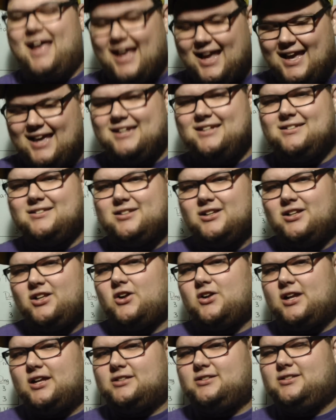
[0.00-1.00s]
And until
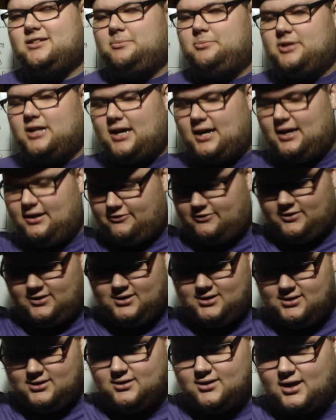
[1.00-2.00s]
our next deep dive,
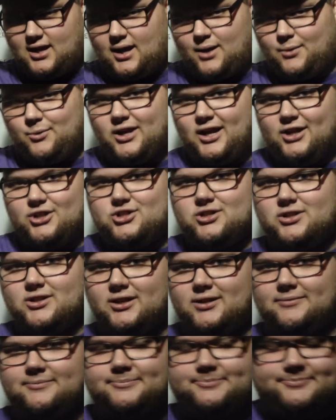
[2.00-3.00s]
I will catch you
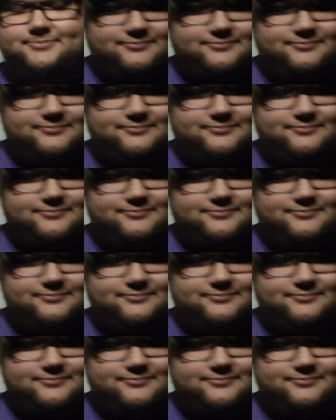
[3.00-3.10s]
then.